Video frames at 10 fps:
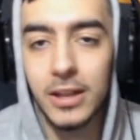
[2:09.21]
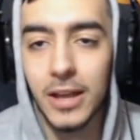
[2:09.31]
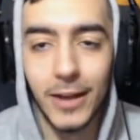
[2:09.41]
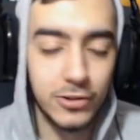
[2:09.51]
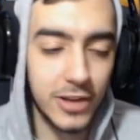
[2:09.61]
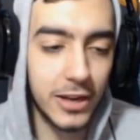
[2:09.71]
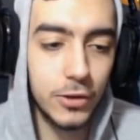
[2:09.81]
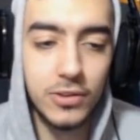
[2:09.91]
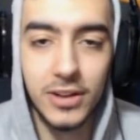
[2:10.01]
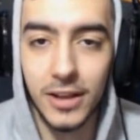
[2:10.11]
I just kind of
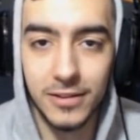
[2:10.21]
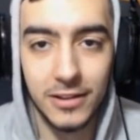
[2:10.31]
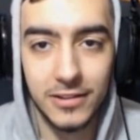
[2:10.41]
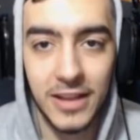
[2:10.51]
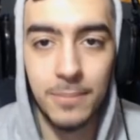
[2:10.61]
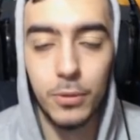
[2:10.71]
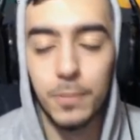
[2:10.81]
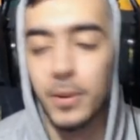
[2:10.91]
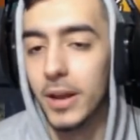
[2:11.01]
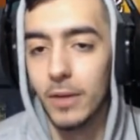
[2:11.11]
used it as an example.
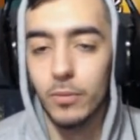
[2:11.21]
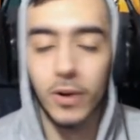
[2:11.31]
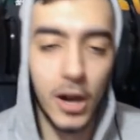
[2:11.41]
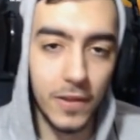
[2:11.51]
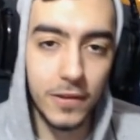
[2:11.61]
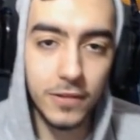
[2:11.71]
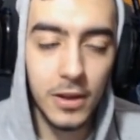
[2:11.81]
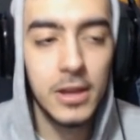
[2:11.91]
But regardless,